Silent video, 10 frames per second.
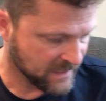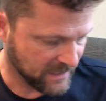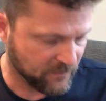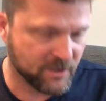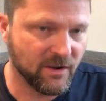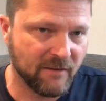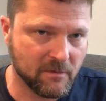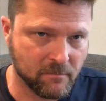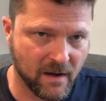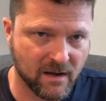and when you have a
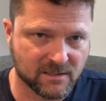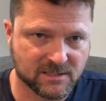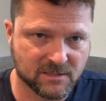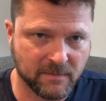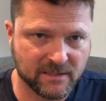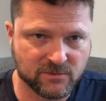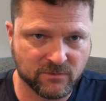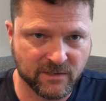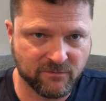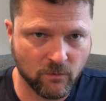box, it's about
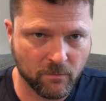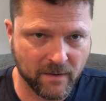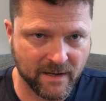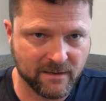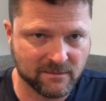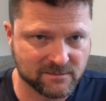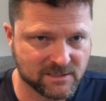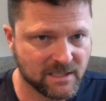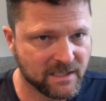24 pounds.